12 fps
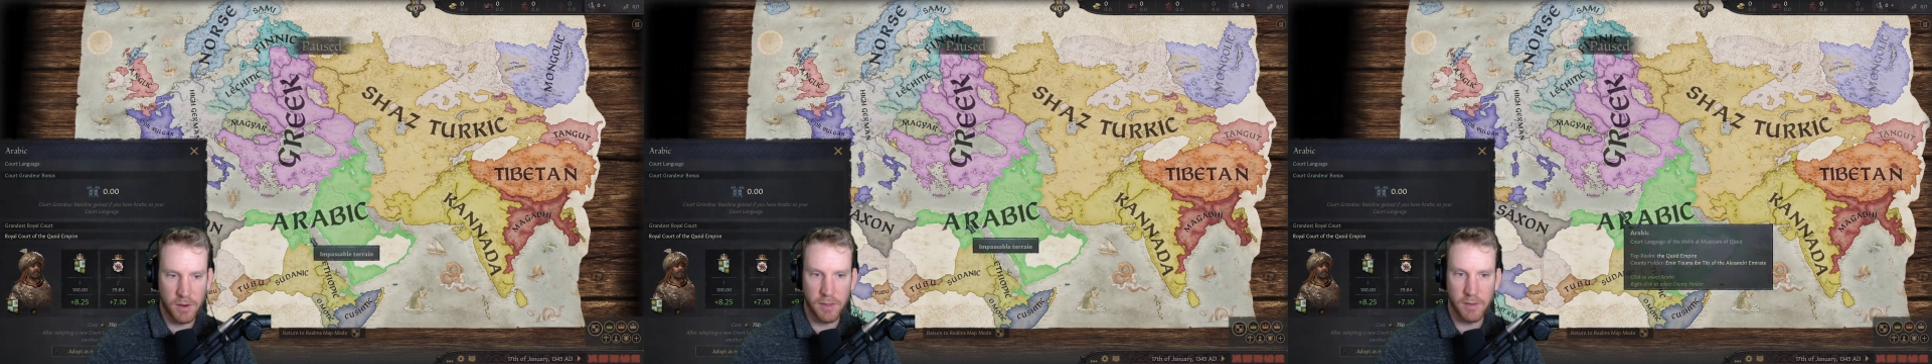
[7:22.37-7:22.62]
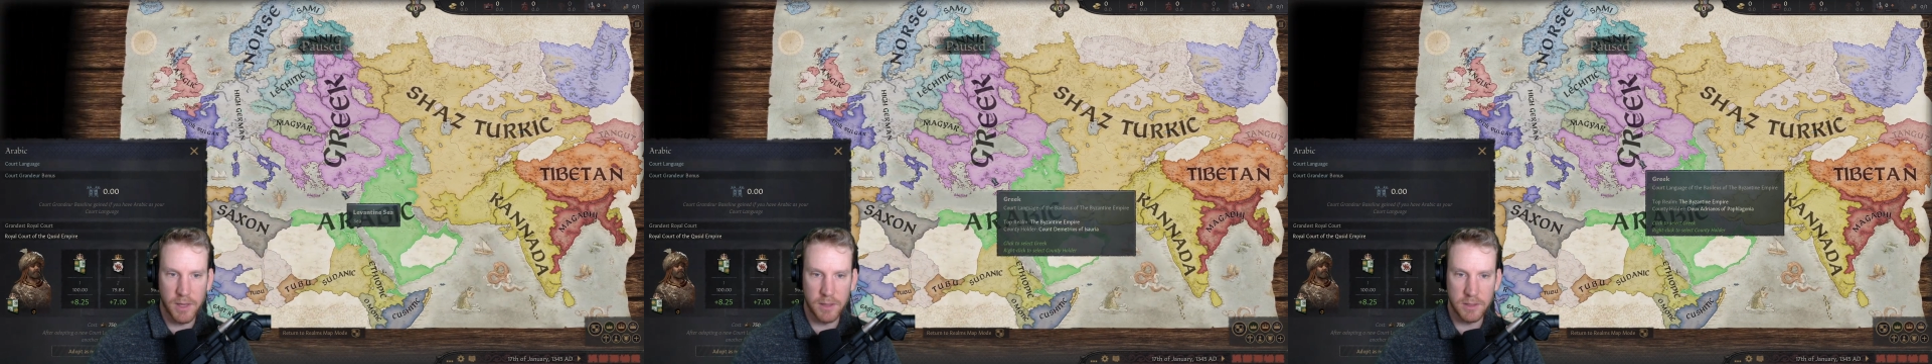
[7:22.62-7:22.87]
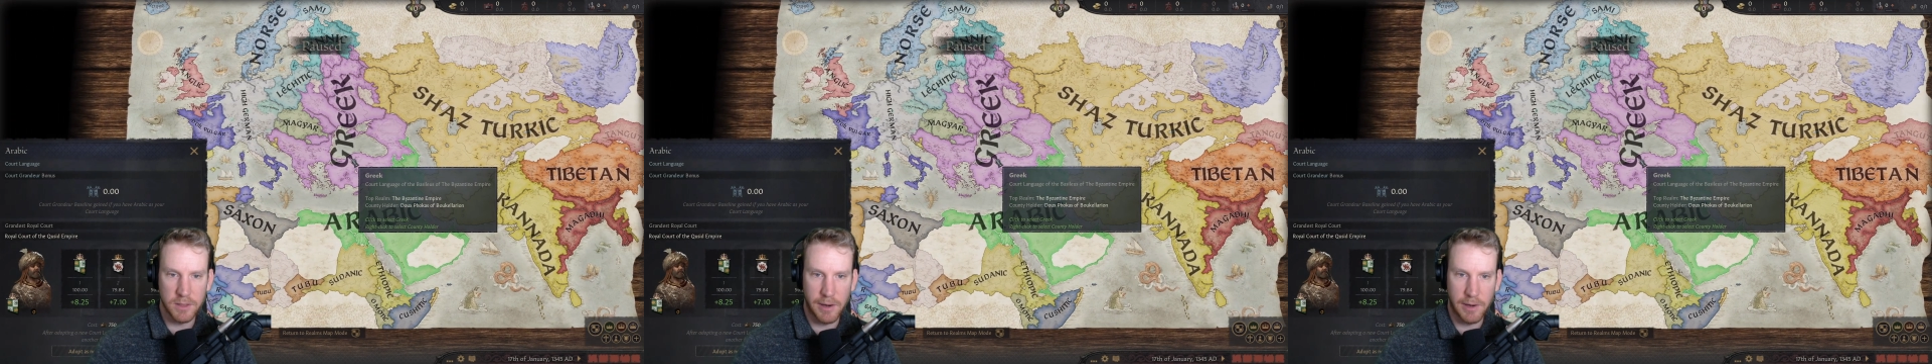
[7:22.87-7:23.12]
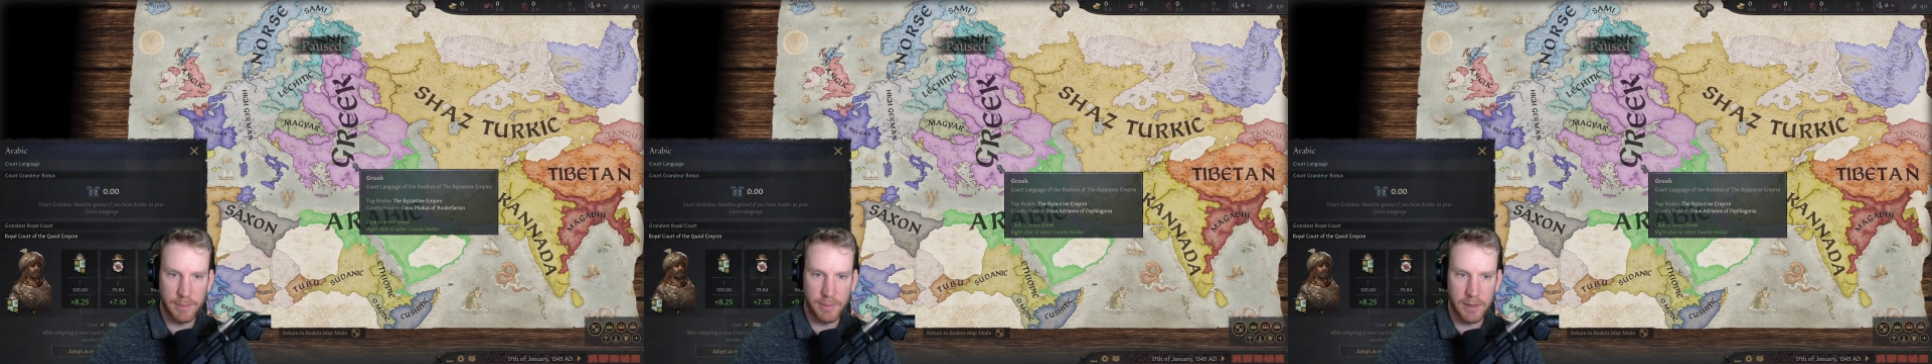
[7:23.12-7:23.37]
of the ones,
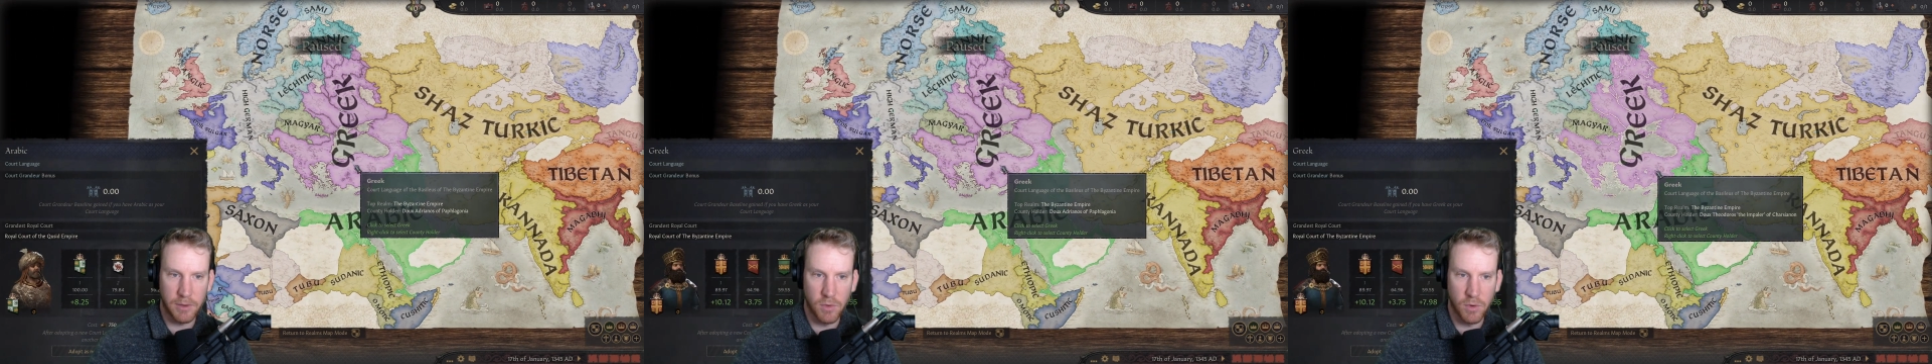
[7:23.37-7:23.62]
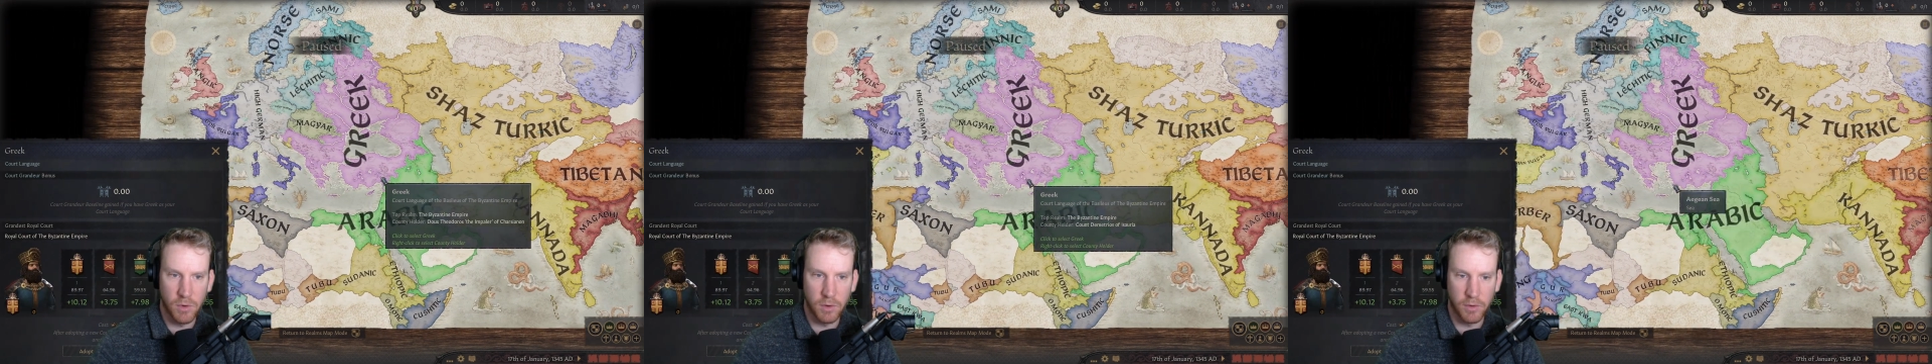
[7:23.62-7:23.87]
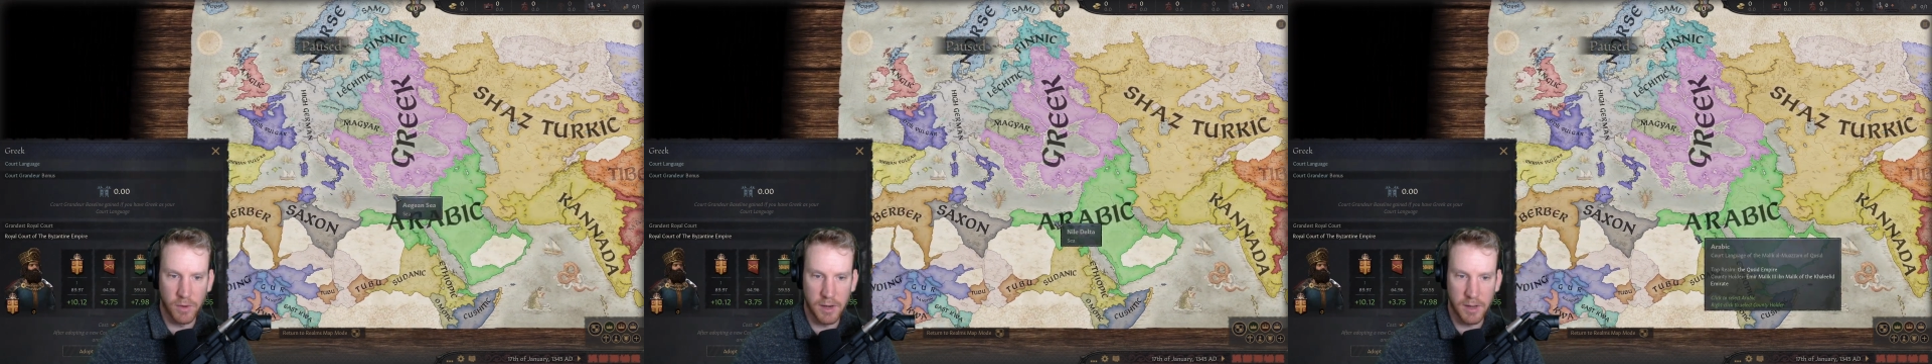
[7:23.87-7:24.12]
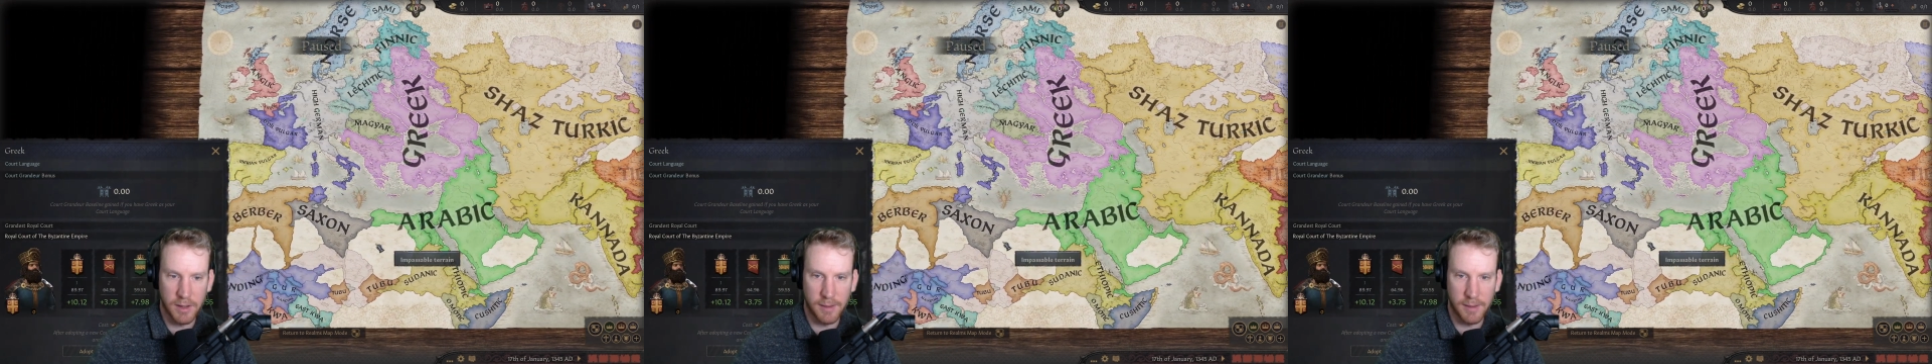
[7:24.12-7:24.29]
Arabic or Greek.